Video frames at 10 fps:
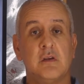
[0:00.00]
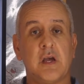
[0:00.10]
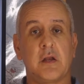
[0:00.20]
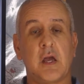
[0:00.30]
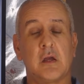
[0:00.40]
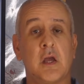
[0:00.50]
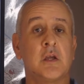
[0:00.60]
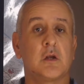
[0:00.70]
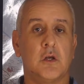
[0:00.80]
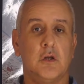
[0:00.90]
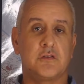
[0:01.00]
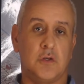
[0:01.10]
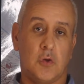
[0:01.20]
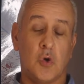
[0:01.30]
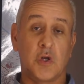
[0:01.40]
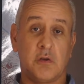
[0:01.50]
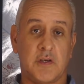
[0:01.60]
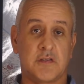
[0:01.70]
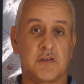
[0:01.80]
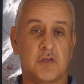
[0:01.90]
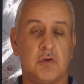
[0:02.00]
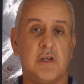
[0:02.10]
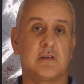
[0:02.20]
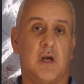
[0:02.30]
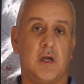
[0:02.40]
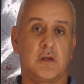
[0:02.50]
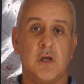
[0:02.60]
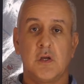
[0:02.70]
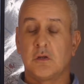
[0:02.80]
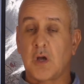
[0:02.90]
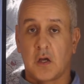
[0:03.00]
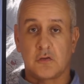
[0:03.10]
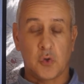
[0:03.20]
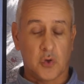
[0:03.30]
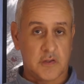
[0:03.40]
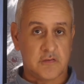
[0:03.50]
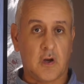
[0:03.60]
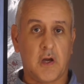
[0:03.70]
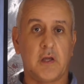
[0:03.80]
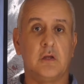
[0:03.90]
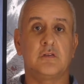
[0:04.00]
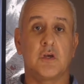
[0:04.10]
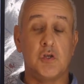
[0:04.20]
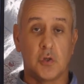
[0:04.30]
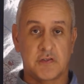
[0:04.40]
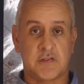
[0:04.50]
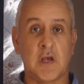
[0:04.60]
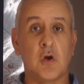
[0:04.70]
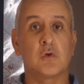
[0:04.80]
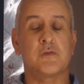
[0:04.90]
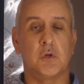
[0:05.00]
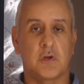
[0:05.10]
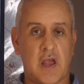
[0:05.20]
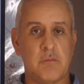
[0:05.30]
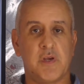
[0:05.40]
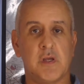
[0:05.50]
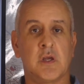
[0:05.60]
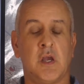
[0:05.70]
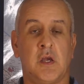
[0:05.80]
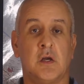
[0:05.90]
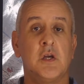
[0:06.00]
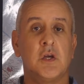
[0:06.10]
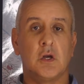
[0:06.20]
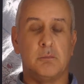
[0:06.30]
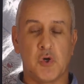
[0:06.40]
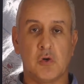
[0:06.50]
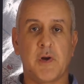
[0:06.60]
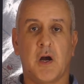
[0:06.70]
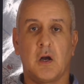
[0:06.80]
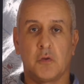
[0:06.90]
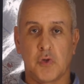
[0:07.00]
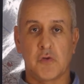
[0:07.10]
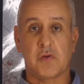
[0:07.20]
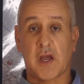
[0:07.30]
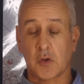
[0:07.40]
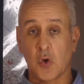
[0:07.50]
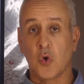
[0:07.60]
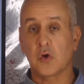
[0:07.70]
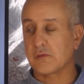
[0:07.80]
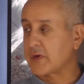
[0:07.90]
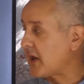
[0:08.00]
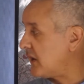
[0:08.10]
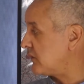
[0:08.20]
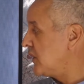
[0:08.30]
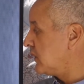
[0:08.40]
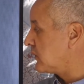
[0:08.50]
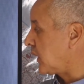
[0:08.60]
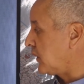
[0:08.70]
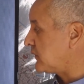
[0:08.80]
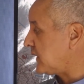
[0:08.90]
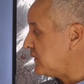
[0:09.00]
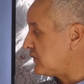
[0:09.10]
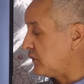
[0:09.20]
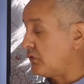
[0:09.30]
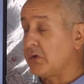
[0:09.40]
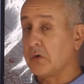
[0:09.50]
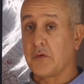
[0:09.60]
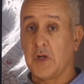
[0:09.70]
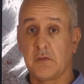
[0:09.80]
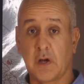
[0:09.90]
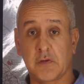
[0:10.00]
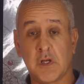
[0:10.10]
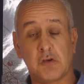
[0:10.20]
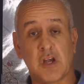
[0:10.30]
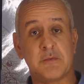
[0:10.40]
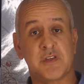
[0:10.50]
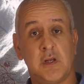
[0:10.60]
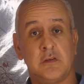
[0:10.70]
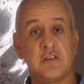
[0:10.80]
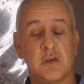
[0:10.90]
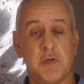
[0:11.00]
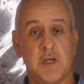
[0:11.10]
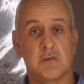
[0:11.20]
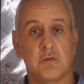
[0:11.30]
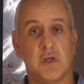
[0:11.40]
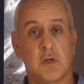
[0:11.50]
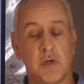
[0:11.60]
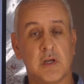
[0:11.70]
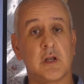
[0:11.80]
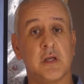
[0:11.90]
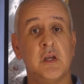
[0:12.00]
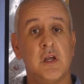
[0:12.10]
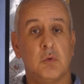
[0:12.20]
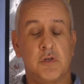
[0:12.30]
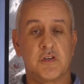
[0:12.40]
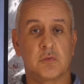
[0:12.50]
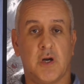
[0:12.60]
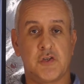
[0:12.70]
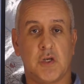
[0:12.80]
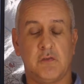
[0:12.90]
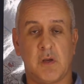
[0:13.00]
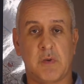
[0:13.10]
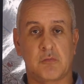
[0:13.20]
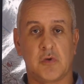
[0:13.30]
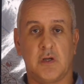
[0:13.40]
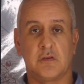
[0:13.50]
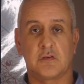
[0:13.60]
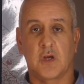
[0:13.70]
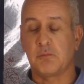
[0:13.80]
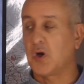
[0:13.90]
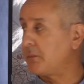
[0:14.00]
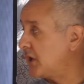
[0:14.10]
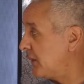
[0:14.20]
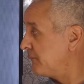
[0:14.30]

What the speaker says: Now that includes all your accessories like taller tyres, yourself, your camping gear, a bull bar, a roof rack. All of that goes into 335 kilograms and it disappears very quickly, which is why GVM upgrades are so popular.